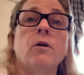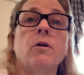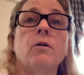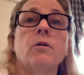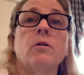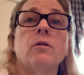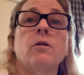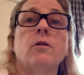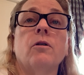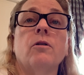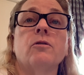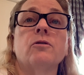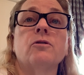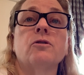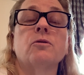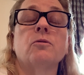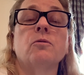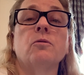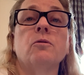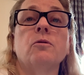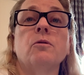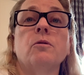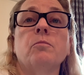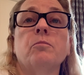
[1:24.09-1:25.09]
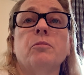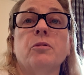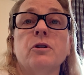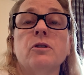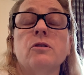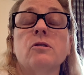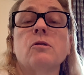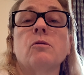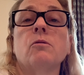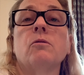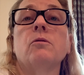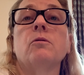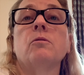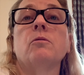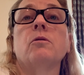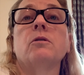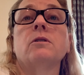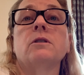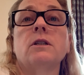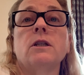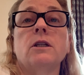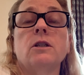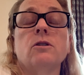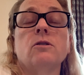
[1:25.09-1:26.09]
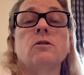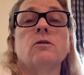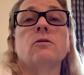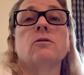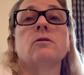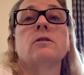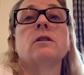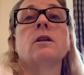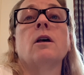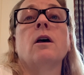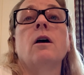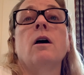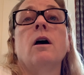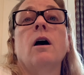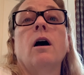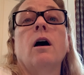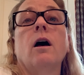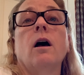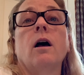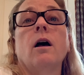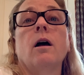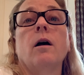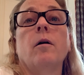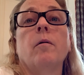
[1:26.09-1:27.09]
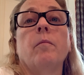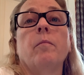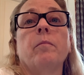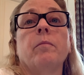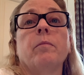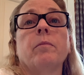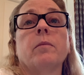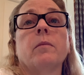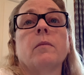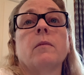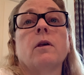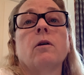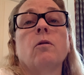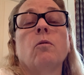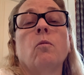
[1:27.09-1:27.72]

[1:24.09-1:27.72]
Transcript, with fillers: her, her school, preschool teachers um,